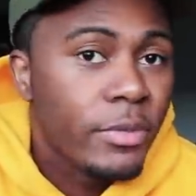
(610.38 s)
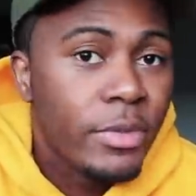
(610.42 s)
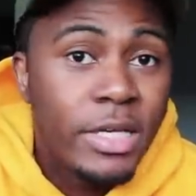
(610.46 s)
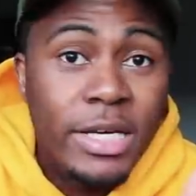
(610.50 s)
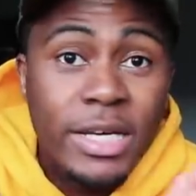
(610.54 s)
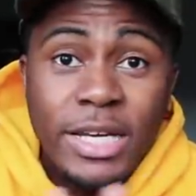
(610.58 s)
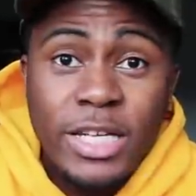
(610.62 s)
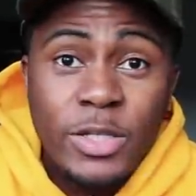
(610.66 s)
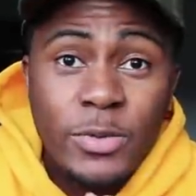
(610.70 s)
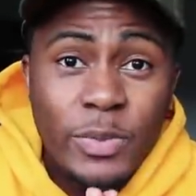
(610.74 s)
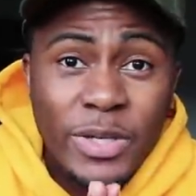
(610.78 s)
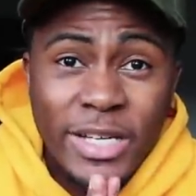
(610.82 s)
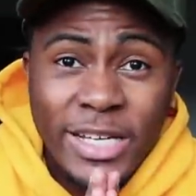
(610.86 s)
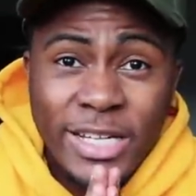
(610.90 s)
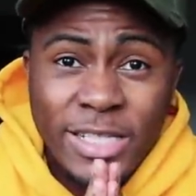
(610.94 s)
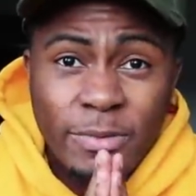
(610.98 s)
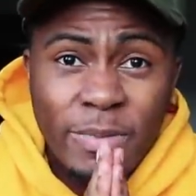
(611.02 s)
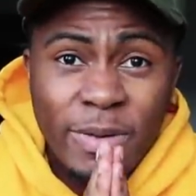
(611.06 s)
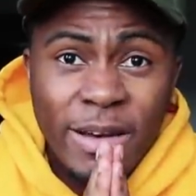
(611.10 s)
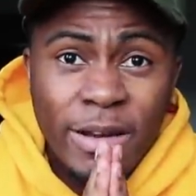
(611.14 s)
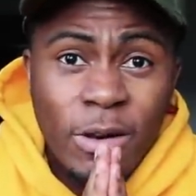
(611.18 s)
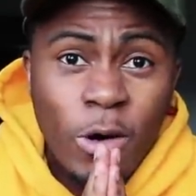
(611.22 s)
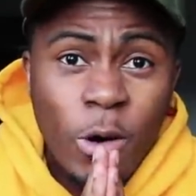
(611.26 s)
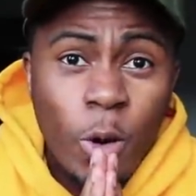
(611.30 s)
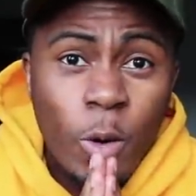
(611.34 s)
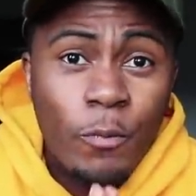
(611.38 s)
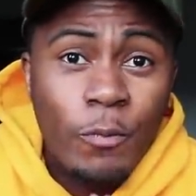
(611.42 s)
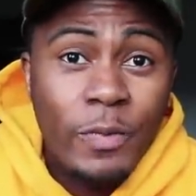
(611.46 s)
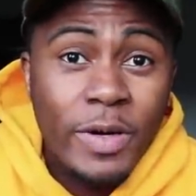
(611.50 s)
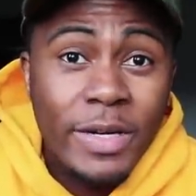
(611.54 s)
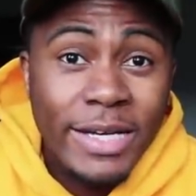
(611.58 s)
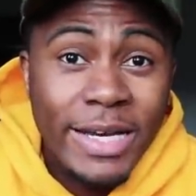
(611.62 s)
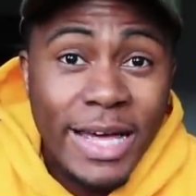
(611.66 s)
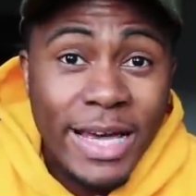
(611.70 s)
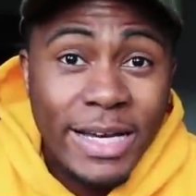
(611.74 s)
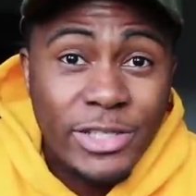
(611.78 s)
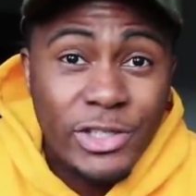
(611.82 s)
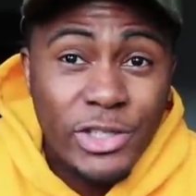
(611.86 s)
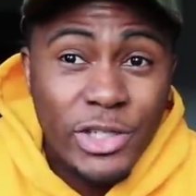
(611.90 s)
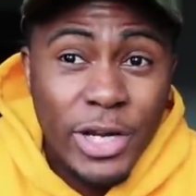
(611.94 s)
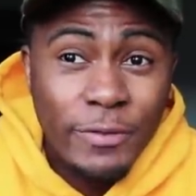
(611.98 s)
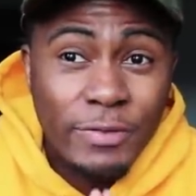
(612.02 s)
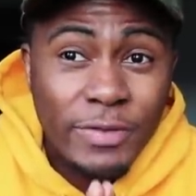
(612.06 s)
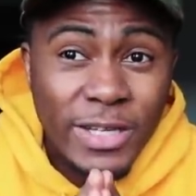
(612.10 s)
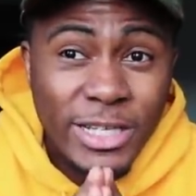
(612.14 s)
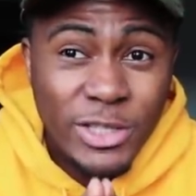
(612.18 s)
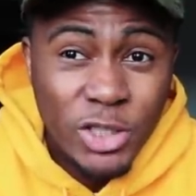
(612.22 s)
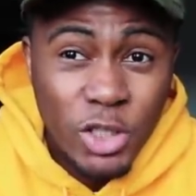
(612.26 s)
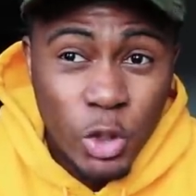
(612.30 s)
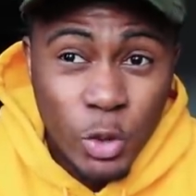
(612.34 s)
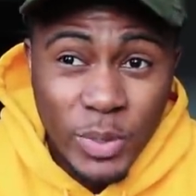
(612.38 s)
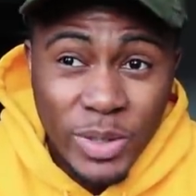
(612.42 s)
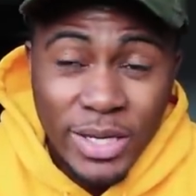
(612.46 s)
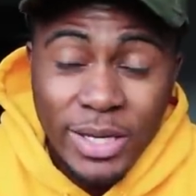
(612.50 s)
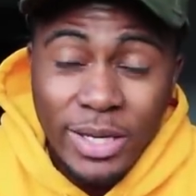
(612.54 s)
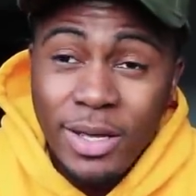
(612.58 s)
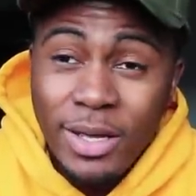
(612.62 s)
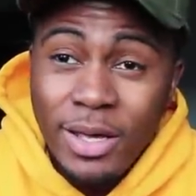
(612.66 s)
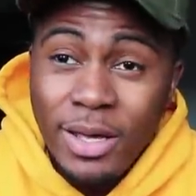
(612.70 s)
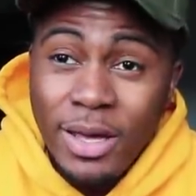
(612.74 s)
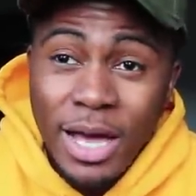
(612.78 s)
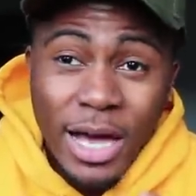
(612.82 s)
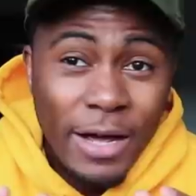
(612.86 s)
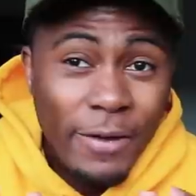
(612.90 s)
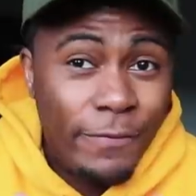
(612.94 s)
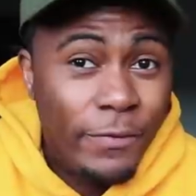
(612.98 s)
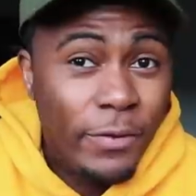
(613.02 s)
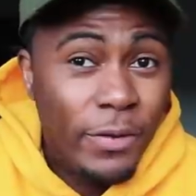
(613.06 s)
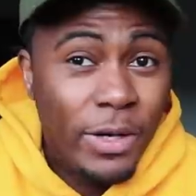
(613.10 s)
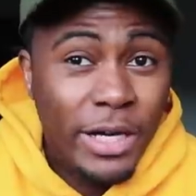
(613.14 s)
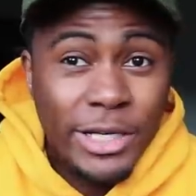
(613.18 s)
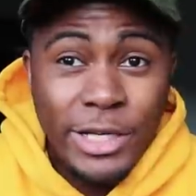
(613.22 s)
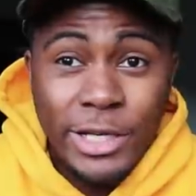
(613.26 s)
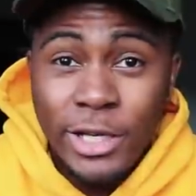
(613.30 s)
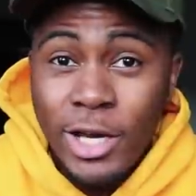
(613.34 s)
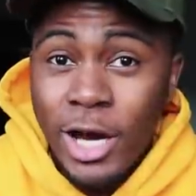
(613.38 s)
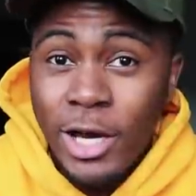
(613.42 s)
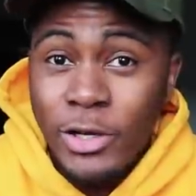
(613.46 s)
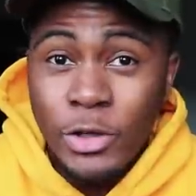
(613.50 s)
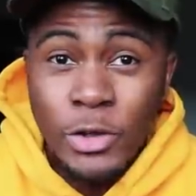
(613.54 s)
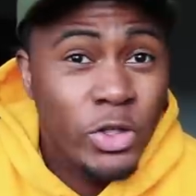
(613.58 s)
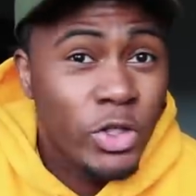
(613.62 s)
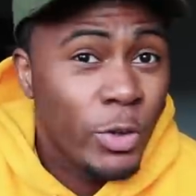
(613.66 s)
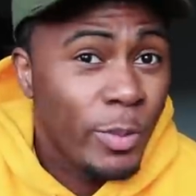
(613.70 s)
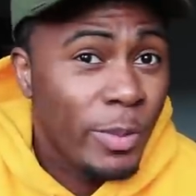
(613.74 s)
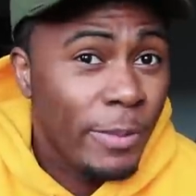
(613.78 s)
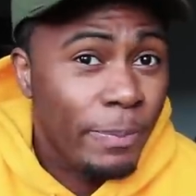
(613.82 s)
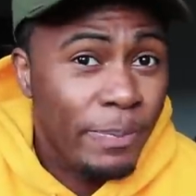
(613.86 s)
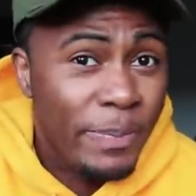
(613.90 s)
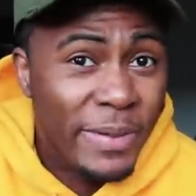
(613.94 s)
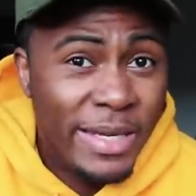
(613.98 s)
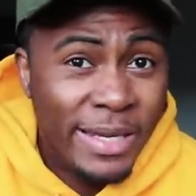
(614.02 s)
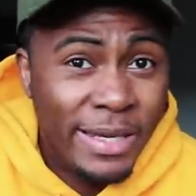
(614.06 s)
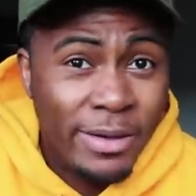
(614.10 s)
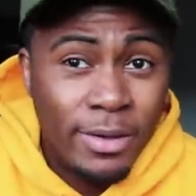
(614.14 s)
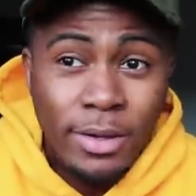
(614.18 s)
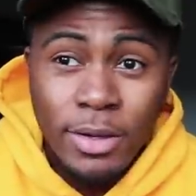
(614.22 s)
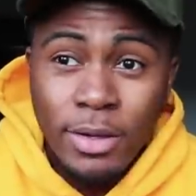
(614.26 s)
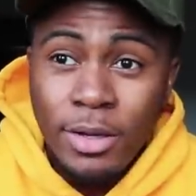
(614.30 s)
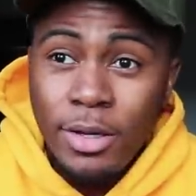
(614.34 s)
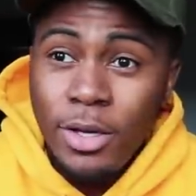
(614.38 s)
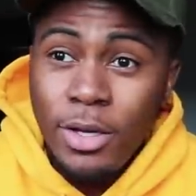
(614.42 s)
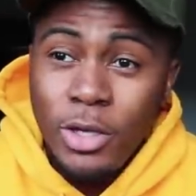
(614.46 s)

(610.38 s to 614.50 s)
It is what it is, man. Hopefully next year if they do it, I feel like you gotta do something big.